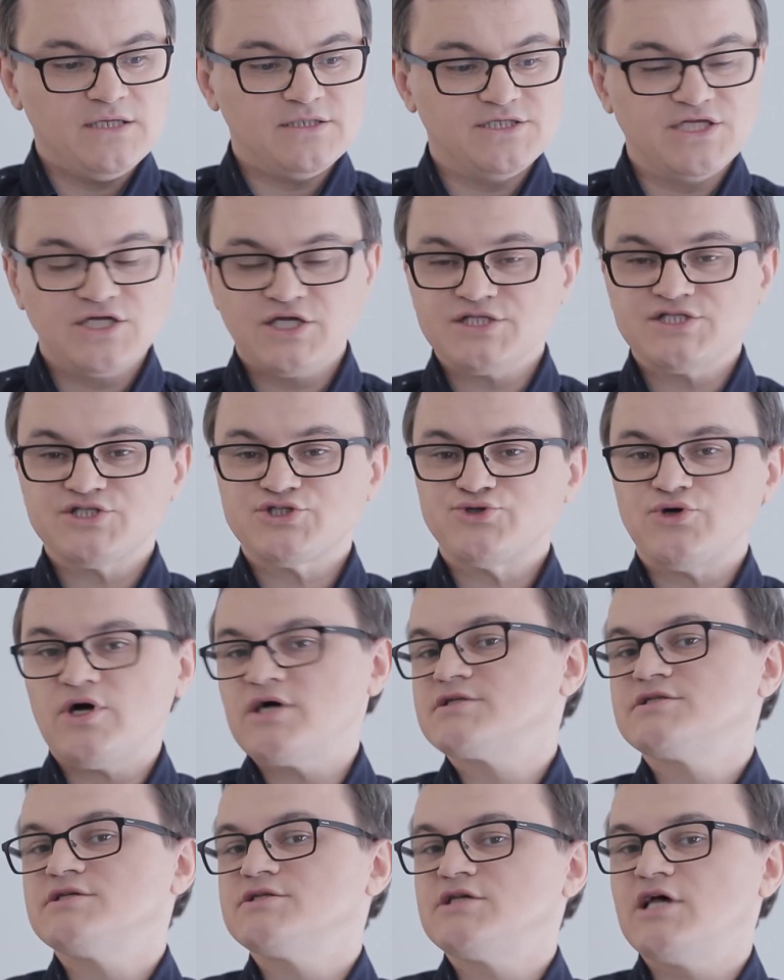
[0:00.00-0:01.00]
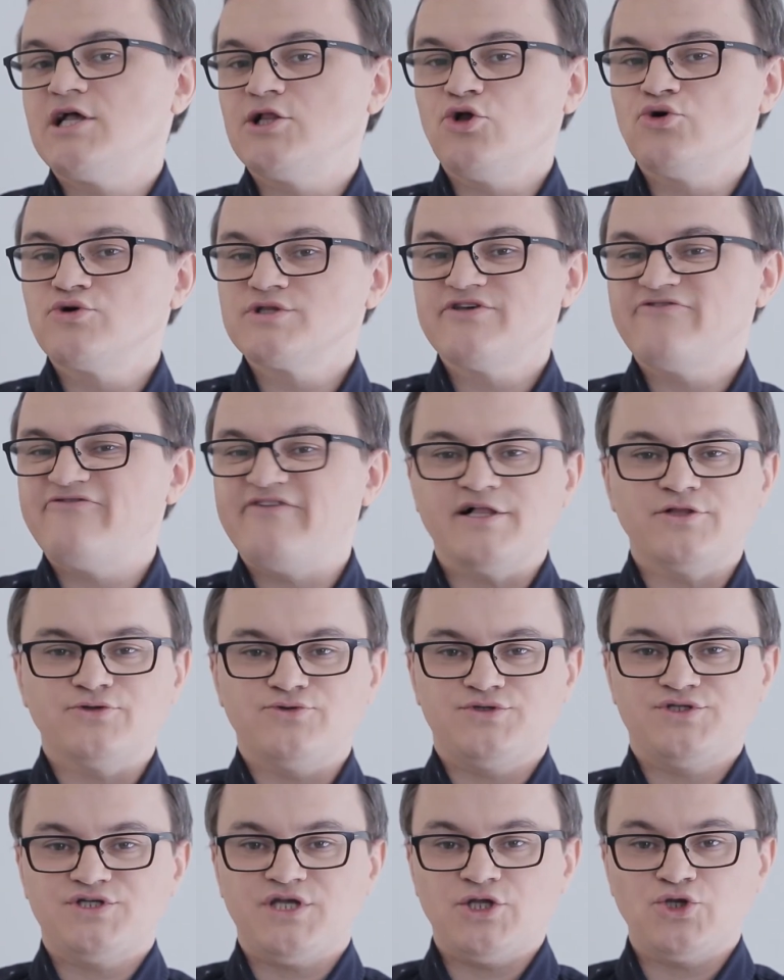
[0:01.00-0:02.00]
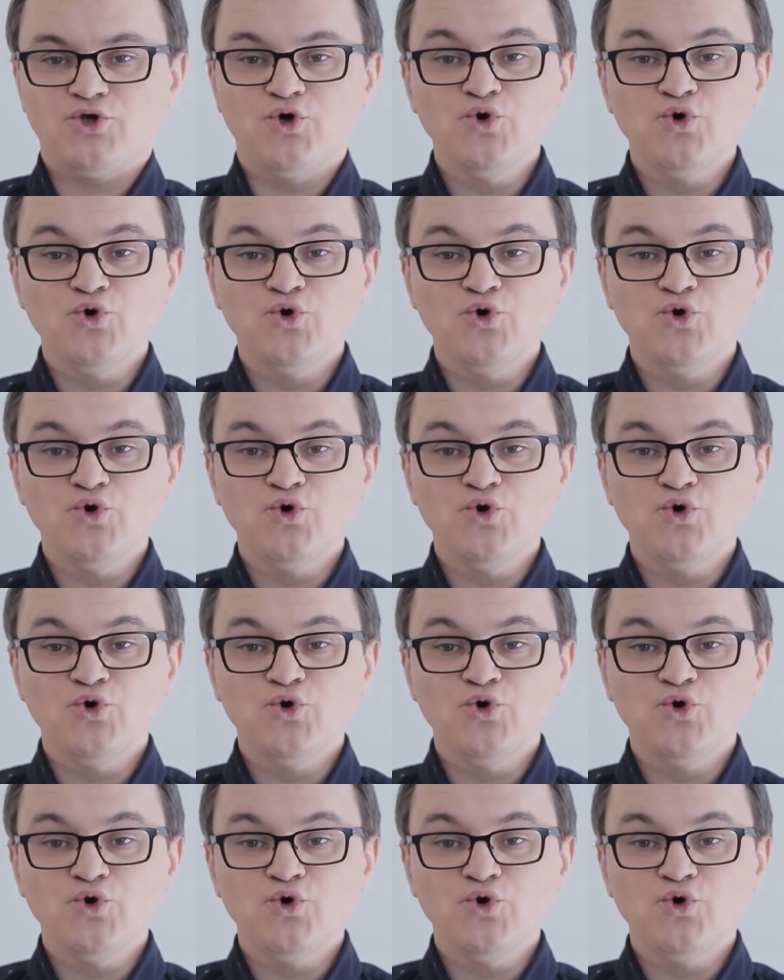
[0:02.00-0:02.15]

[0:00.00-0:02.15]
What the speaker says: deconstructed along the value chain,